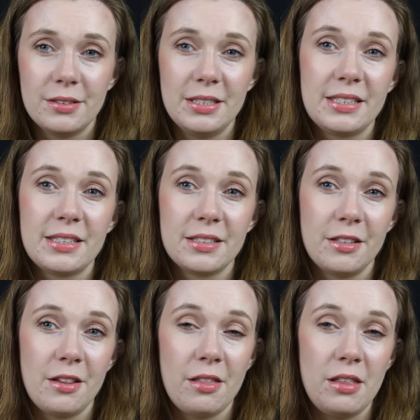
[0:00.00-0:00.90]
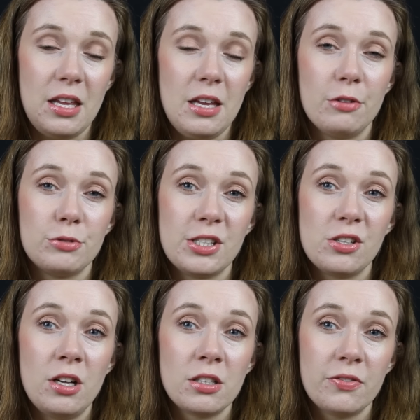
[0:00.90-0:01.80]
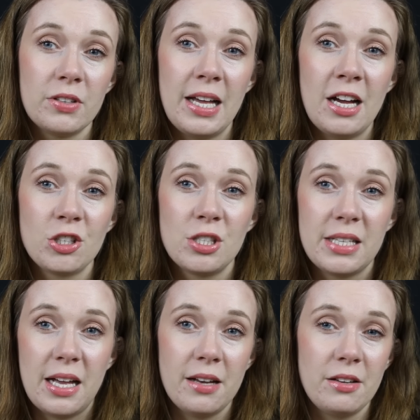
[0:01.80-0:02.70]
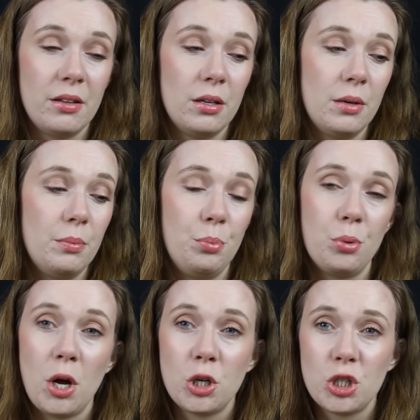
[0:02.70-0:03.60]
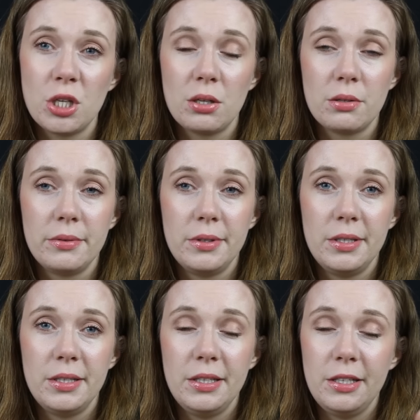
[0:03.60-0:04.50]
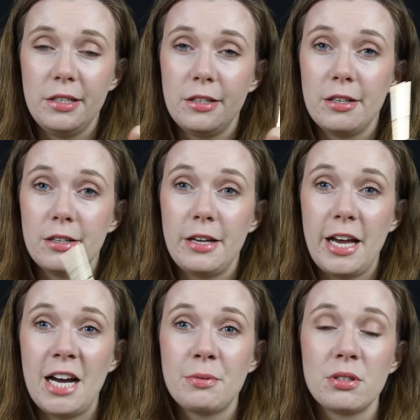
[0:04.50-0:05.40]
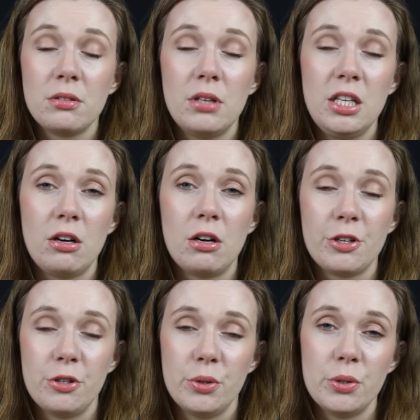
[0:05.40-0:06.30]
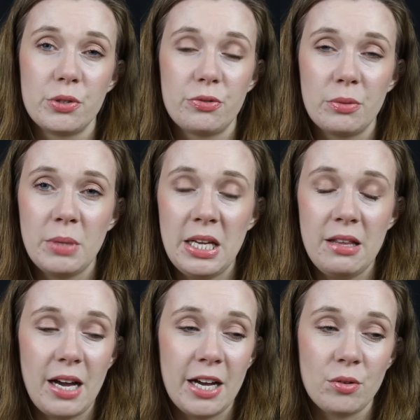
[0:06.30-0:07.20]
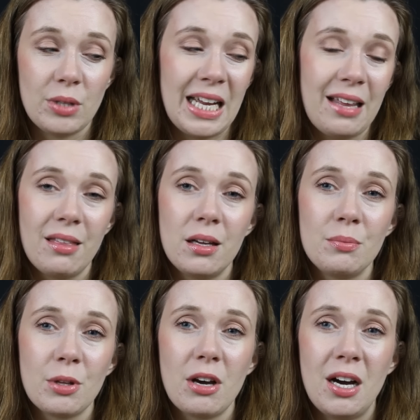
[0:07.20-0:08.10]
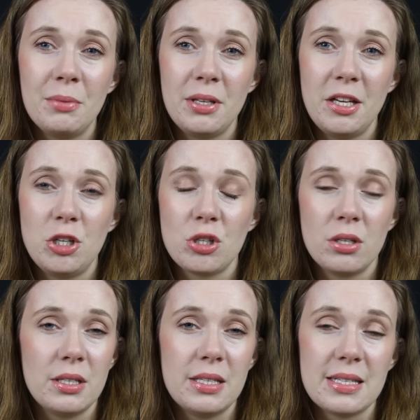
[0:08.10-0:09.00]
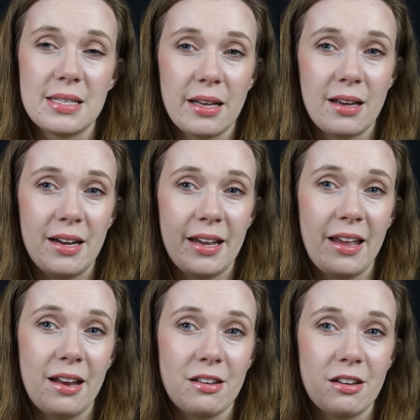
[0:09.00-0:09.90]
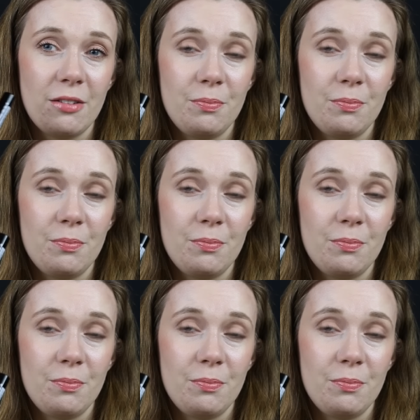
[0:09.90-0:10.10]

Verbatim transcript: it's the result of the lashes and the brush absolutely are no-goes for me. I don't like them. The combination is like I get